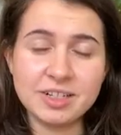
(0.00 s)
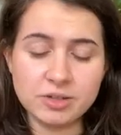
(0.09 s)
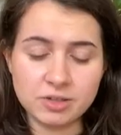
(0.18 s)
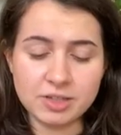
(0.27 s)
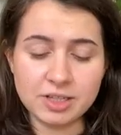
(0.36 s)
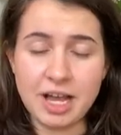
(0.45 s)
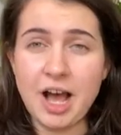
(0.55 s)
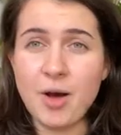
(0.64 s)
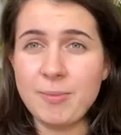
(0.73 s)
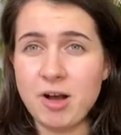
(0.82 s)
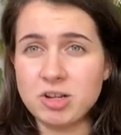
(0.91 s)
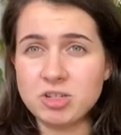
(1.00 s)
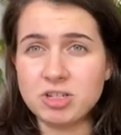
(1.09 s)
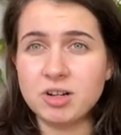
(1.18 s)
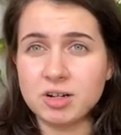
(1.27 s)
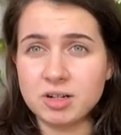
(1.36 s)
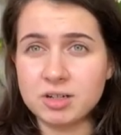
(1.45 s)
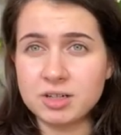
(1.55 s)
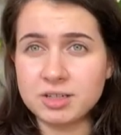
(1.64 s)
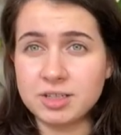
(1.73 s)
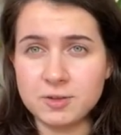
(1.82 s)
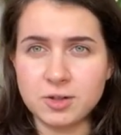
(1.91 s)
Google how much are
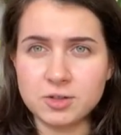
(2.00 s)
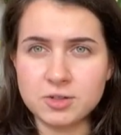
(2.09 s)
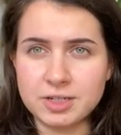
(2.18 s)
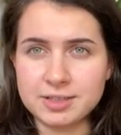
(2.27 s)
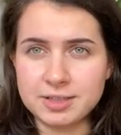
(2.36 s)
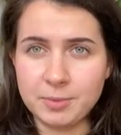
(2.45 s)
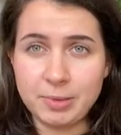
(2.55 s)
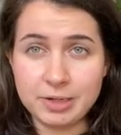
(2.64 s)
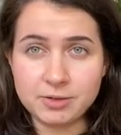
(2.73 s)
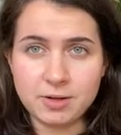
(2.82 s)
guitar strings compared to